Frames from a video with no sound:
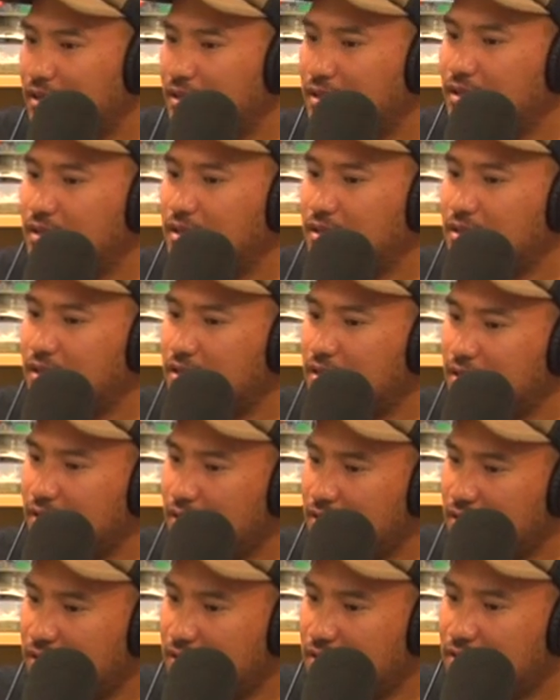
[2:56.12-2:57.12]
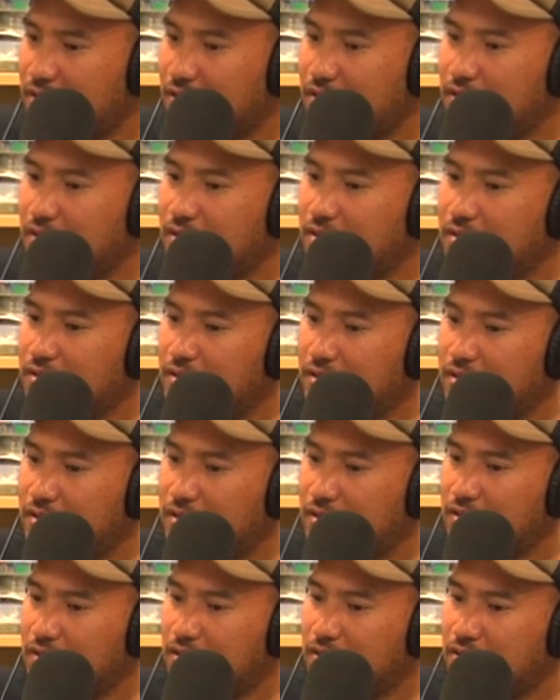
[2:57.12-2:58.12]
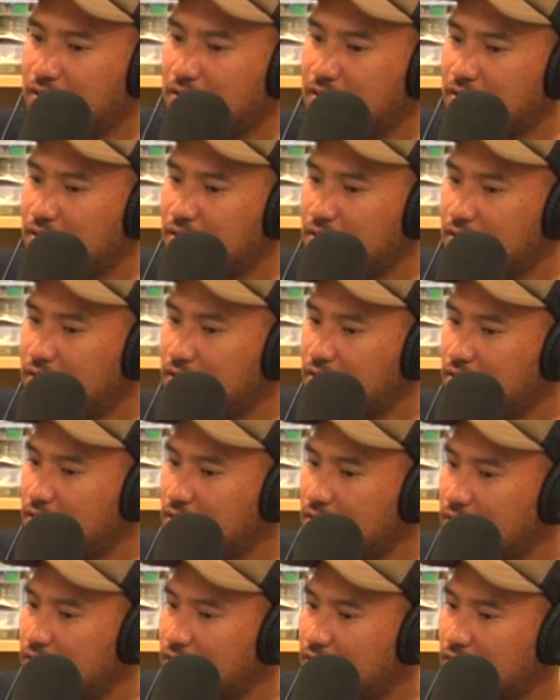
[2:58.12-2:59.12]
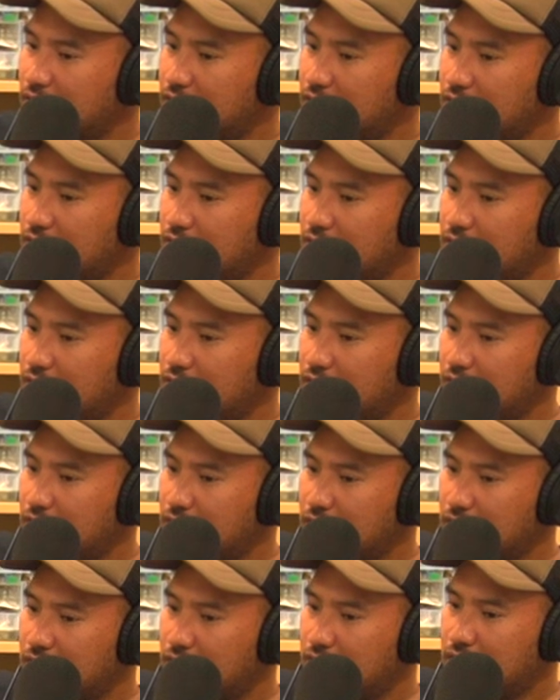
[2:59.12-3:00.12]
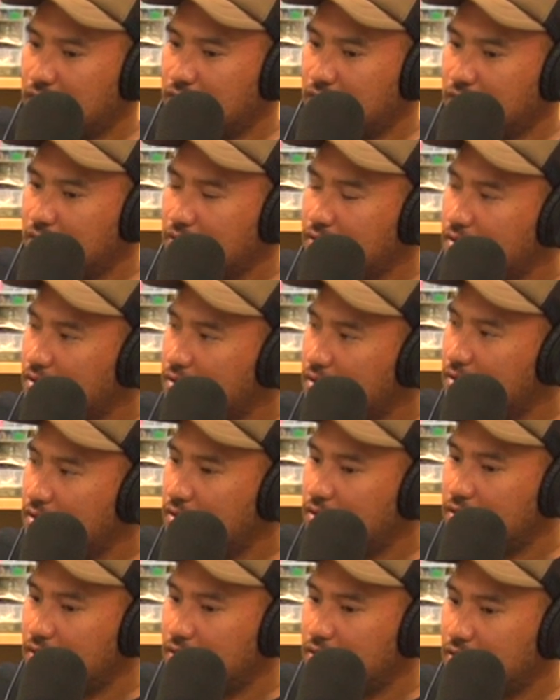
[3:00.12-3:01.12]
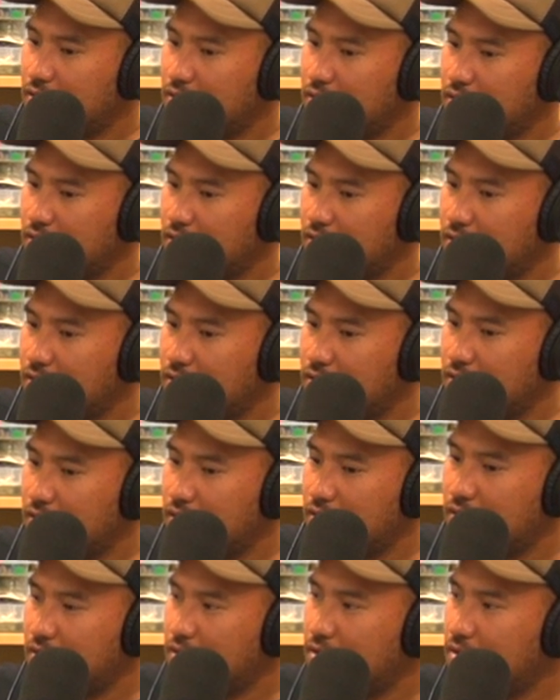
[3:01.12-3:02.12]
[no speech]